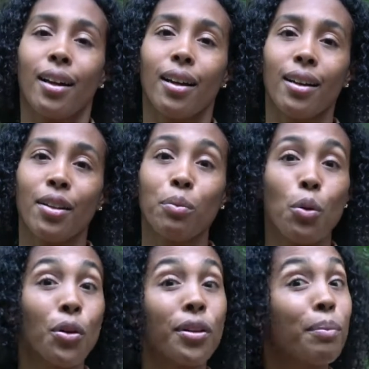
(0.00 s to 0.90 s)
the
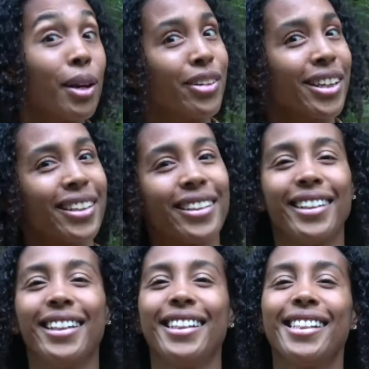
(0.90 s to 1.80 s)
more the merrier.
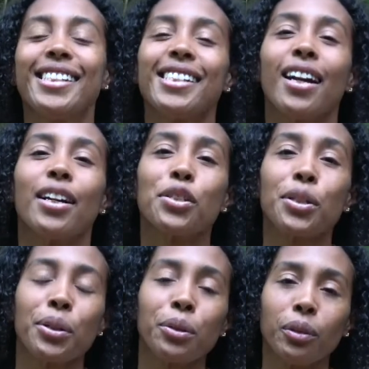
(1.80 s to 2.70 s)

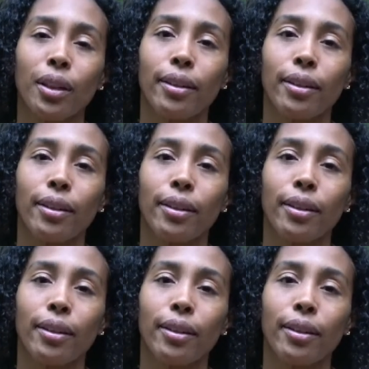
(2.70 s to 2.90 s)
So